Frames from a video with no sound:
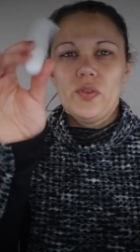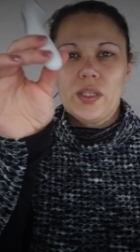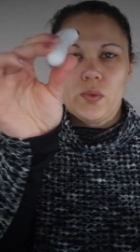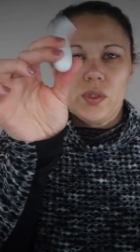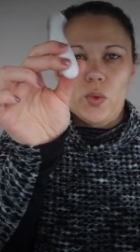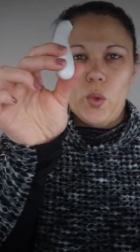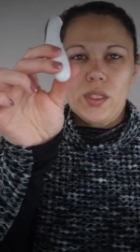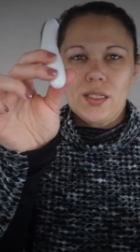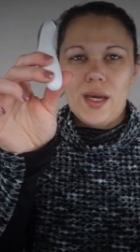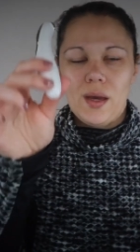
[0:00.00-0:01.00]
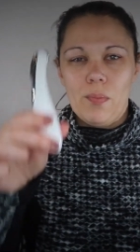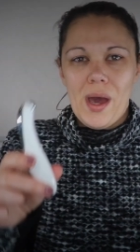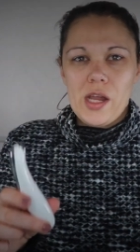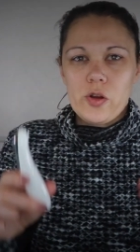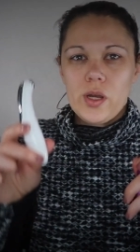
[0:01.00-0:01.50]
This one's going to take a
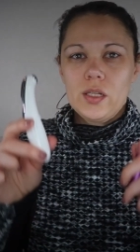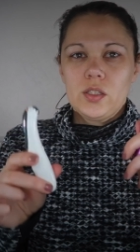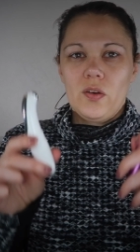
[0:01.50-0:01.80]
battery.